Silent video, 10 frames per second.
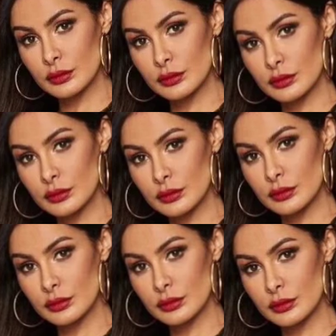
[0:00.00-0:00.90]

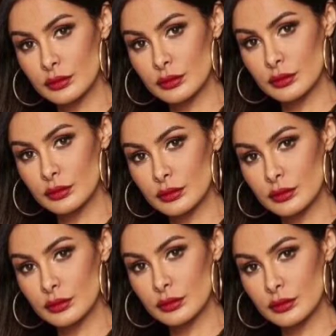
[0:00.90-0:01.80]

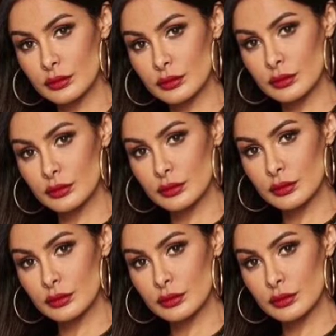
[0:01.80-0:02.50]
No one is speaking in this clip.